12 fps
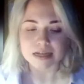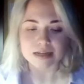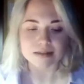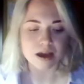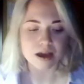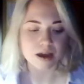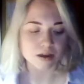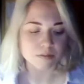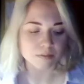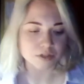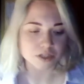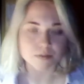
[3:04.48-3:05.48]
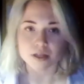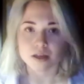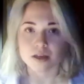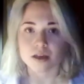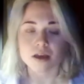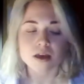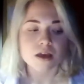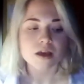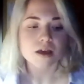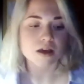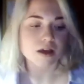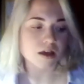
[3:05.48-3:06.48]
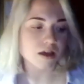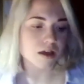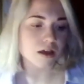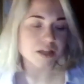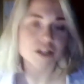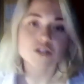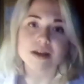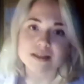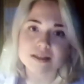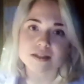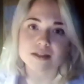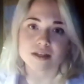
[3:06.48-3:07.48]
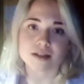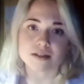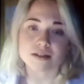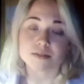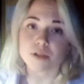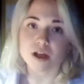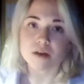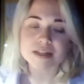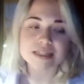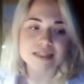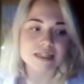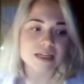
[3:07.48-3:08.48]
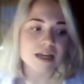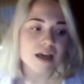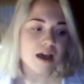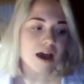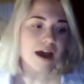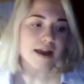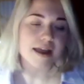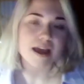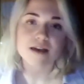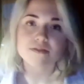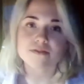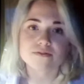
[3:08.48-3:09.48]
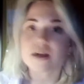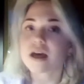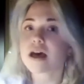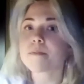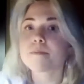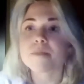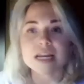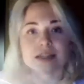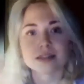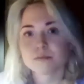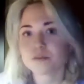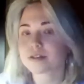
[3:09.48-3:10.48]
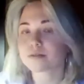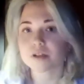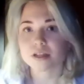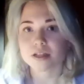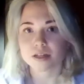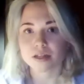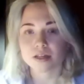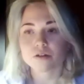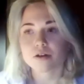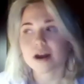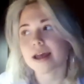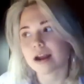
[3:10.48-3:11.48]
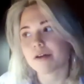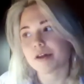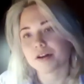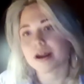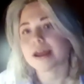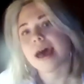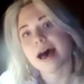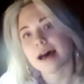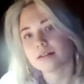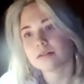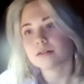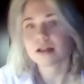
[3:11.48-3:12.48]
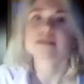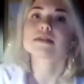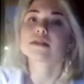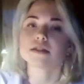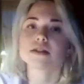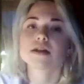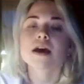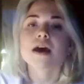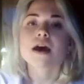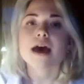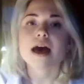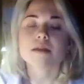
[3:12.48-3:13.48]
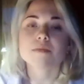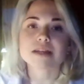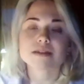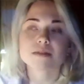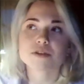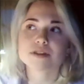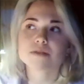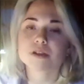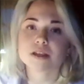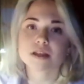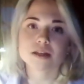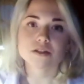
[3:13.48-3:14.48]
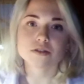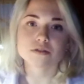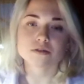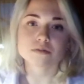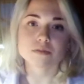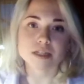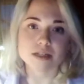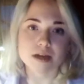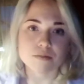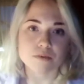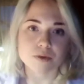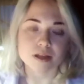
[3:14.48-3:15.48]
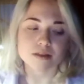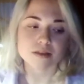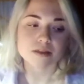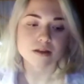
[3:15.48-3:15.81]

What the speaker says: as I am deeply interested in diplomacy. I have amazing possibility, or I had last year an amazing possibility to meet up with